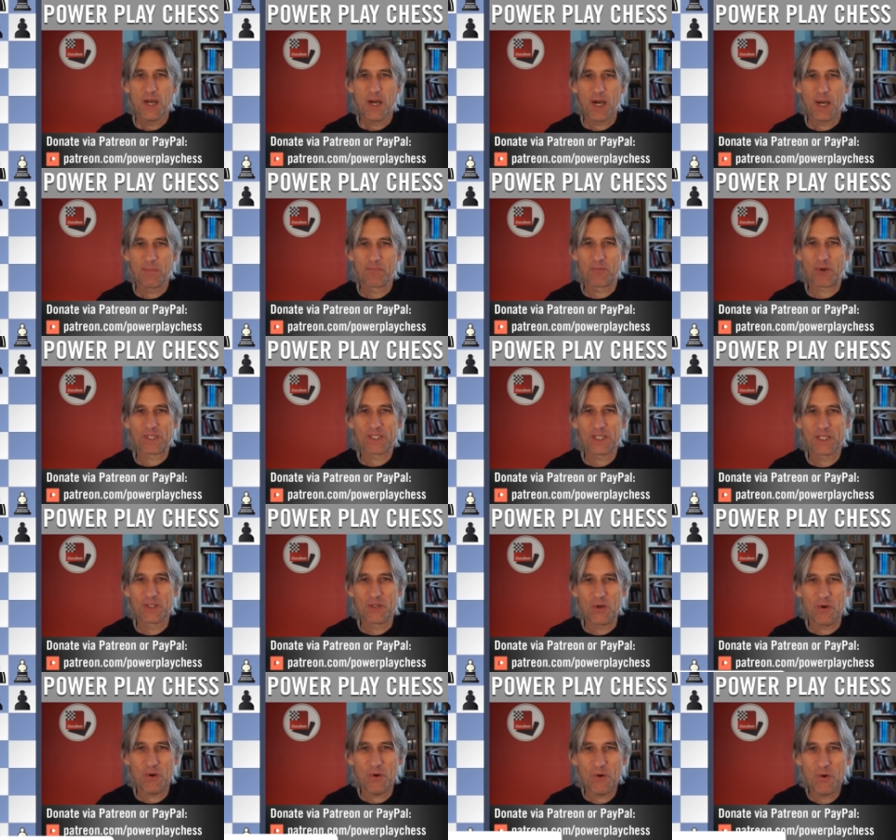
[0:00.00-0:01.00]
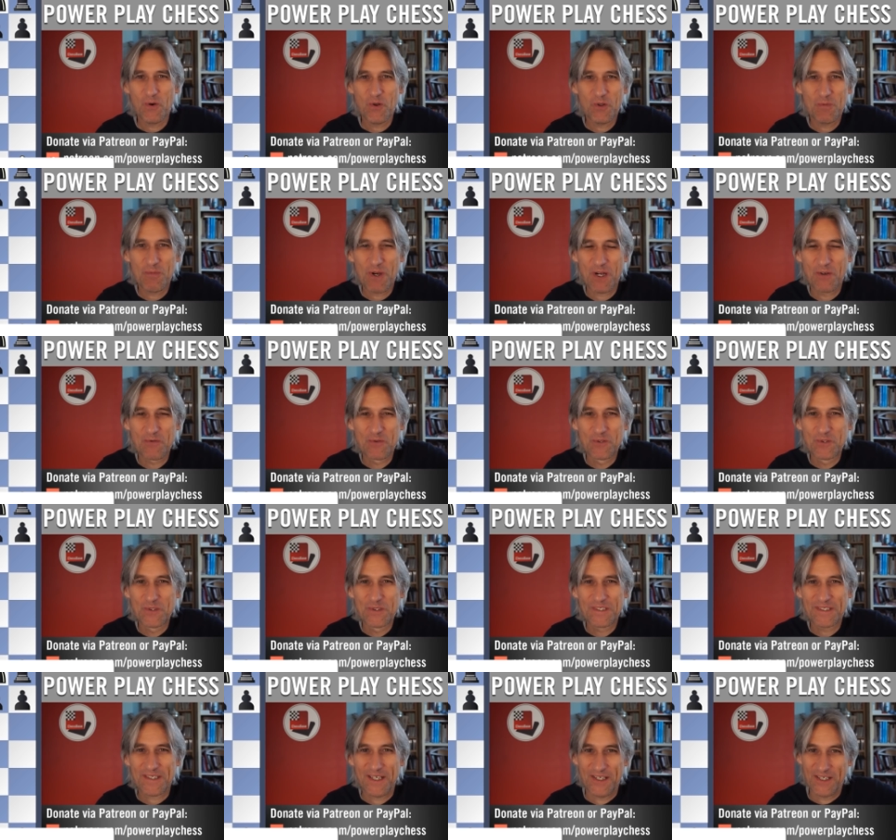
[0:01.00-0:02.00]
I'm breaking all my
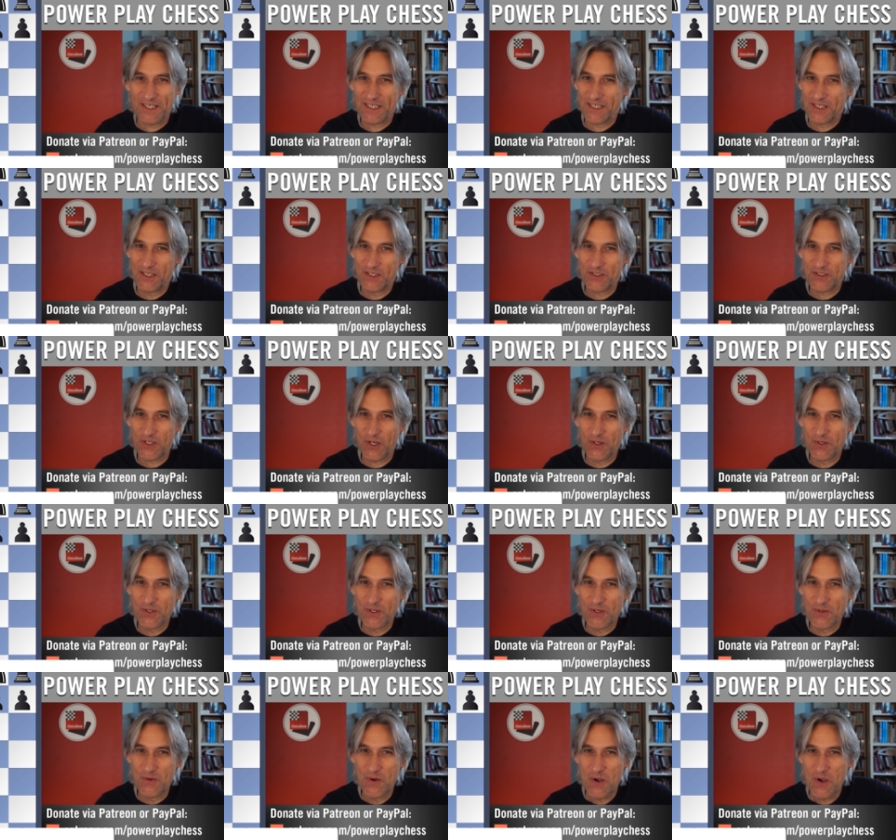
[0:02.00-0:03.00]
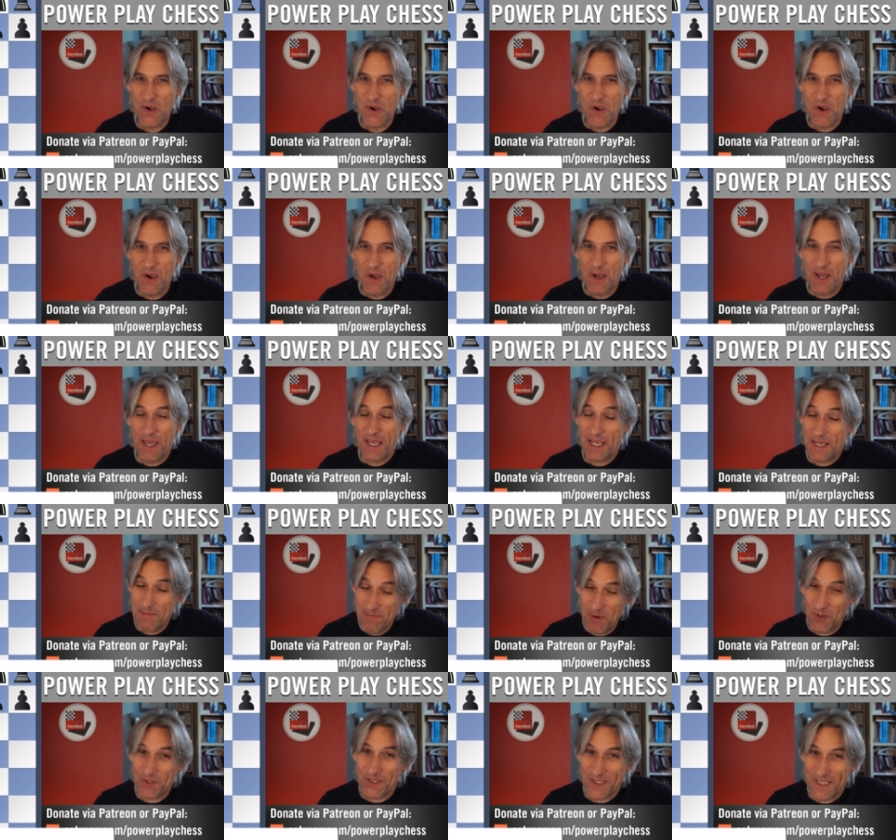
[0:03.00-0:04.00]
rules and I'm going to show you
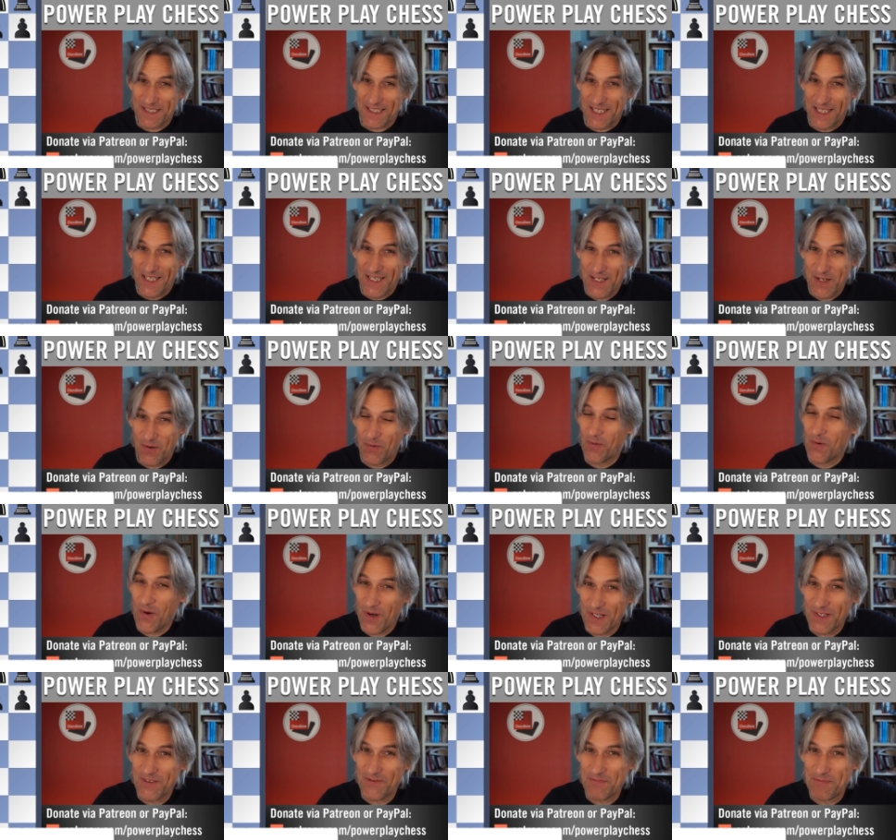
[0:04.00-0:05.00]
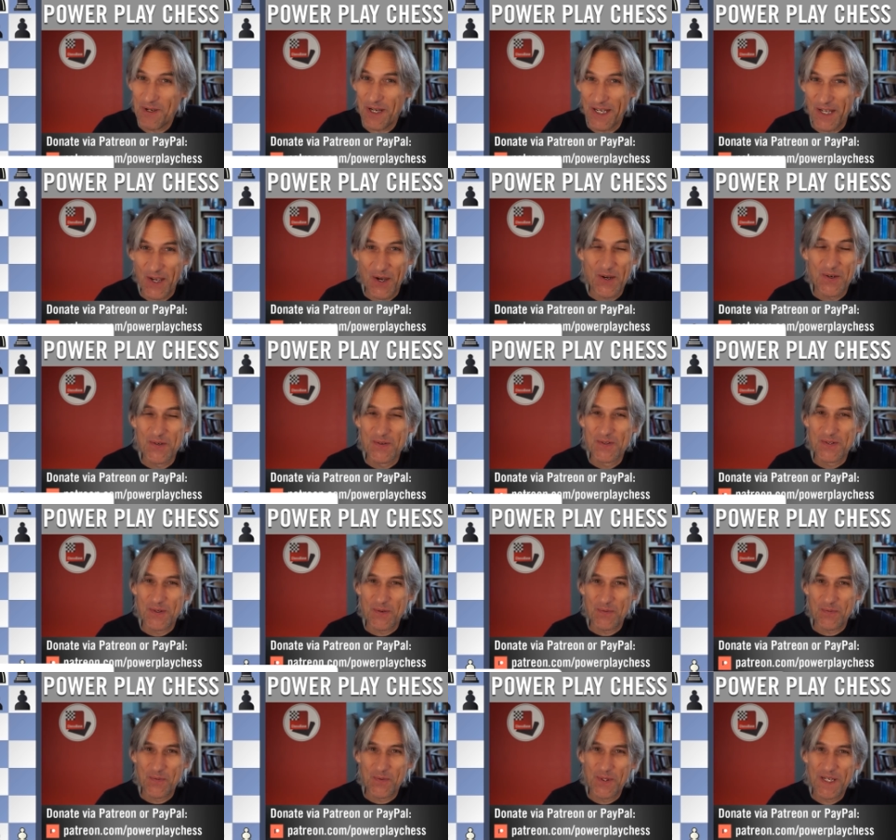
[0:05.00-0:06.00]
immodestly one of my own
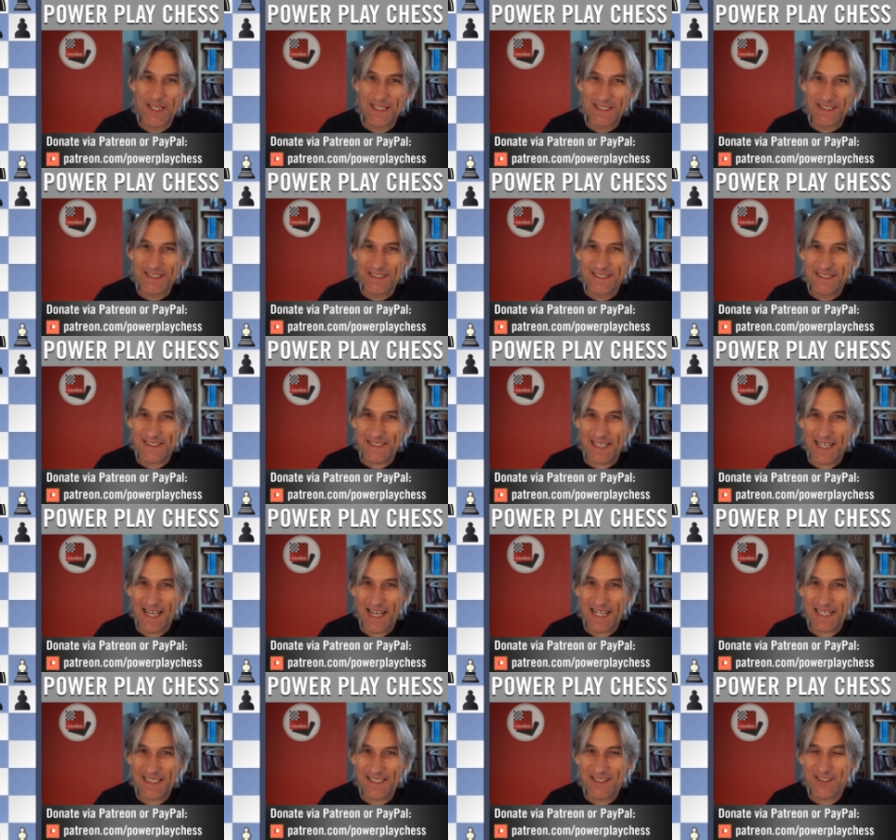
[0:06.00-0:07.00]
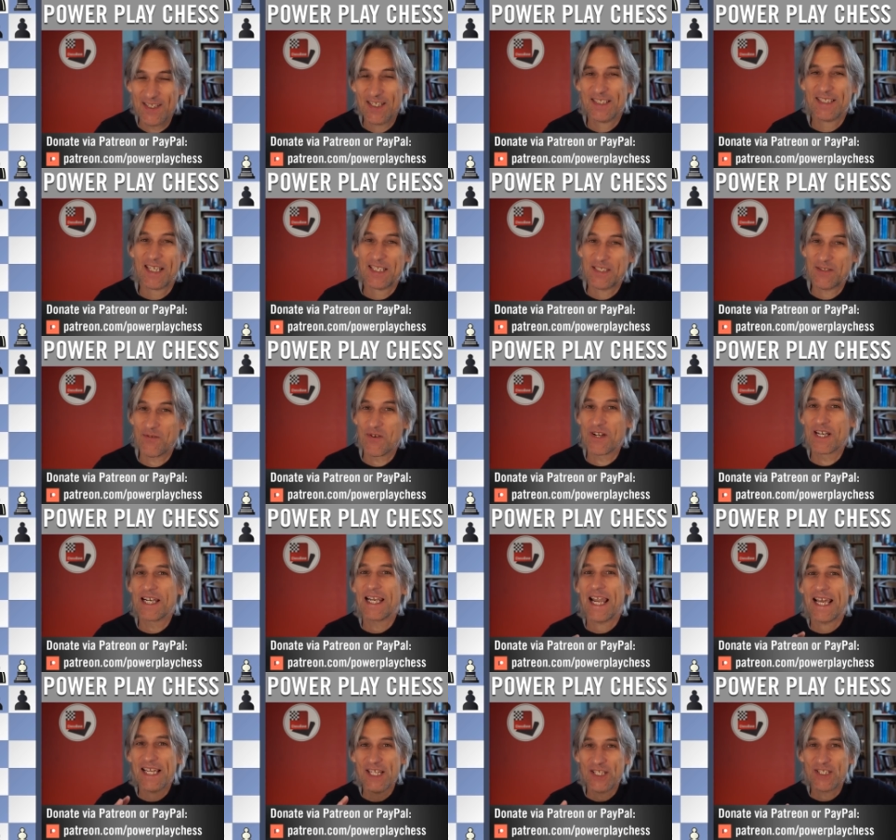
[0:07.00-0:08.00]
wins. And this has a
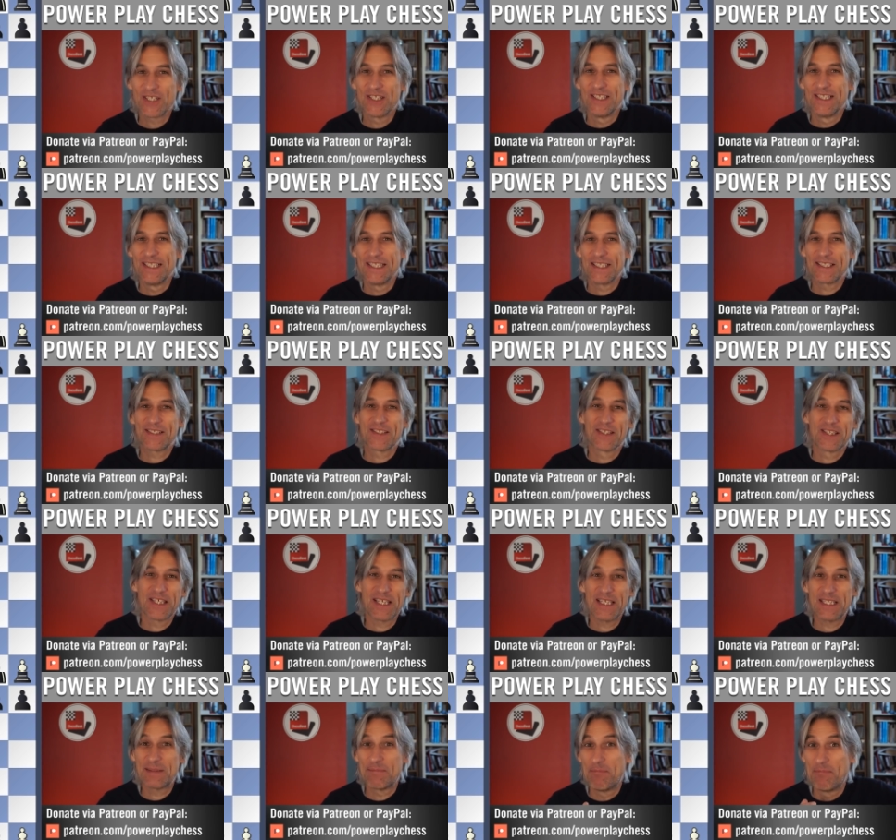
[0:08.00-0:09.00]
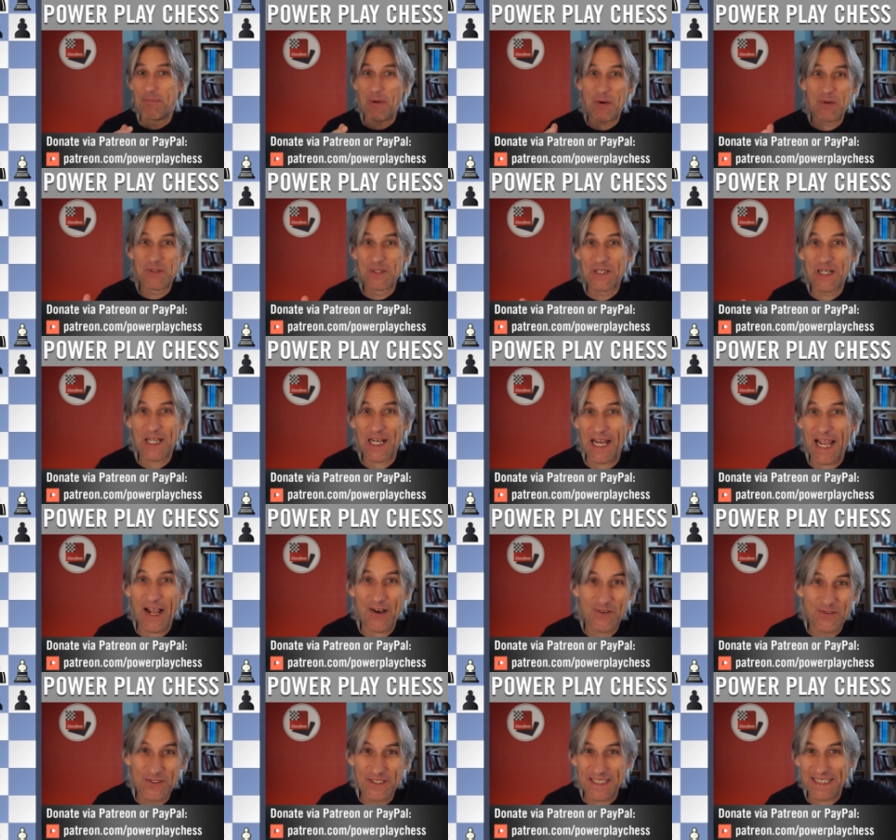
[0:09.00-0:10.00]
relation to these bong
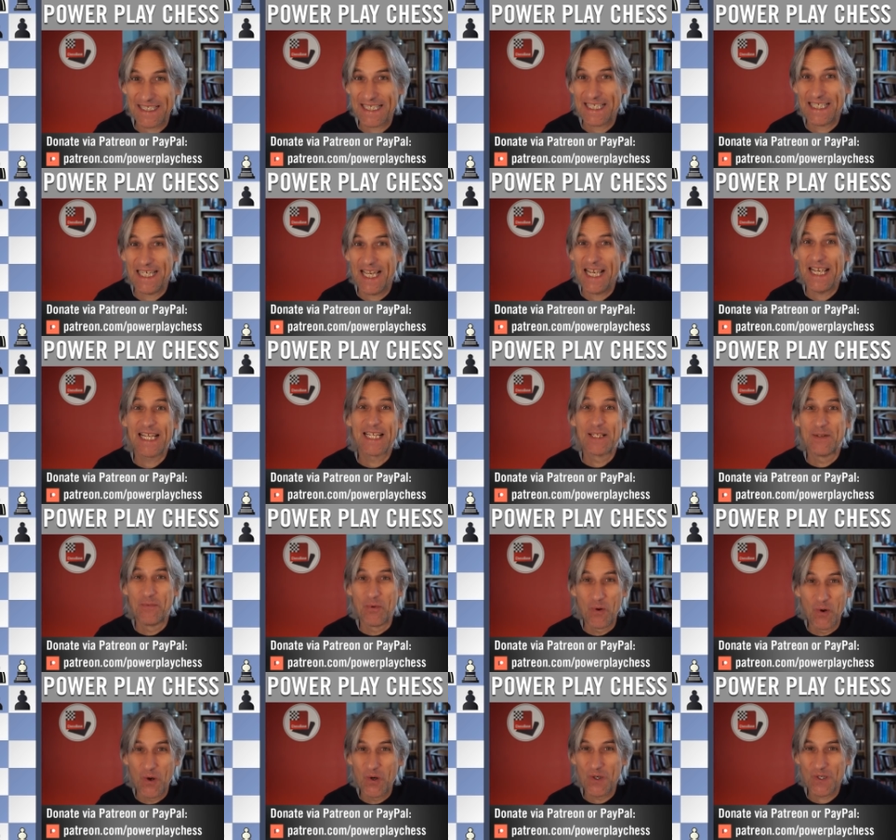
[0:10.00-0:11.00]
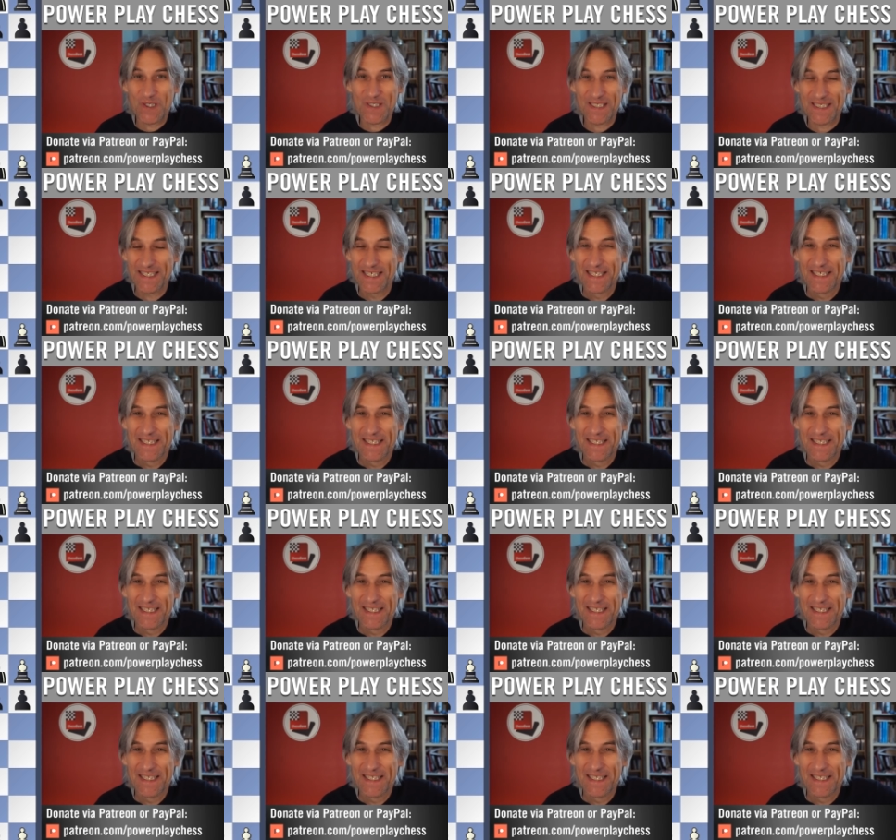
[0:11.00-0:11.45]
cloud king walks.